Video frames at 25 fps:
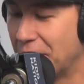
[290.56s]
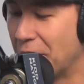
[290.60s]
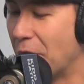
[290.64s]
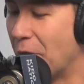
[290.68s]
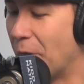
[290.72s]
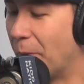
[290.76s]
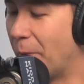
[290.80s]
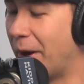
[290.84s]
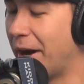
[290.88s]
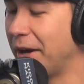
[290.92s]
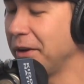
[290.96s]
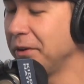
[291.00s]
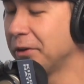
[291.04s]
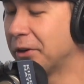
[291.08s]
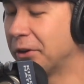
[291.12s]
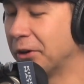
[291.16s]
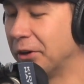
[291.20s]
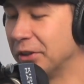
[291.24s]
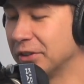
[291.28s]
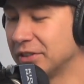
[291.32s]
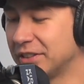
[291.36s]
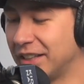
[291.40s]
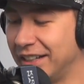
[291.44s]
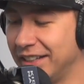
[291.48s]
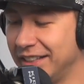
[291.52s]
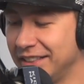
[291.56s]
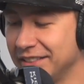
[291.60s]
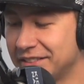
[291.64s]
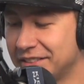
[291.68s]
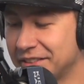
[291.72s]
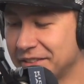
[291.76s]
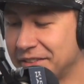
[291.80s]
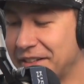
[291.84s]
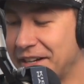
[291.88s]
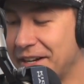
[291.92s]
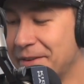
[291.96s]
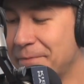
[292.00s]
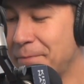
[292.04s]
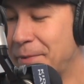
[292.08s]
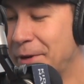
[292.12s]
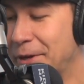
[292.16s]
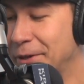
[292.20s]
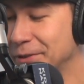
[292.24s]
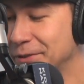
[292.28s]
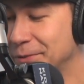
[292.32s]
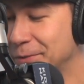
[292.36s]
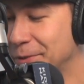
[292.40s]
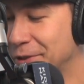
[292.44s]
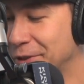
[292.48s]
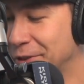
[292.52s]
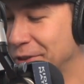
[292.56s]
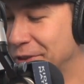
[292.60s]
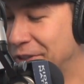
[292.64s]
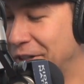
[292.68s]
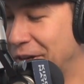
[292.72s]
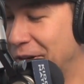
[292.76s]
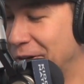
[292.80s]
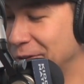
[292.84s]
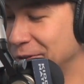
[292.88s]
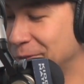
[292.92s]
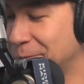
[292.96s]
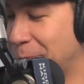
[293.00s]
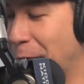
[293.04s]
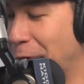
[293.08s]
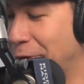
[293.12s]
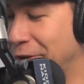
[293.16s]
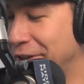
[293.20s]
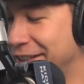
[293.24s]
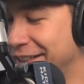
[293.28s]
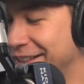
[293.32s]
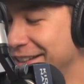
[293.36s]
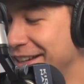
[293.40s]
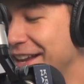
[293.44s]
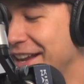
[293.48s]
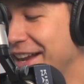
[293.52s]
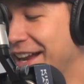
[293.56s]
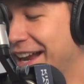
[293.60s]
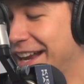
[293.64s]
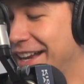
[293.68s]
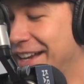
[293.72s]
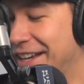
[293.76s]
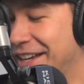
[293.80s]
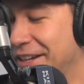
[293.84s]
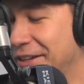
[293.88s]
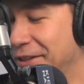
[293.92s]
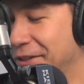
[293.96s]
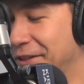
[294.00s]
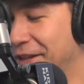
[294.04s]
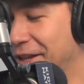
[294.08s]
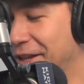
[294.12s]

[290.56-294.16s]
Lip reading: Why do girls on Instagram pose with their toes pointed and heel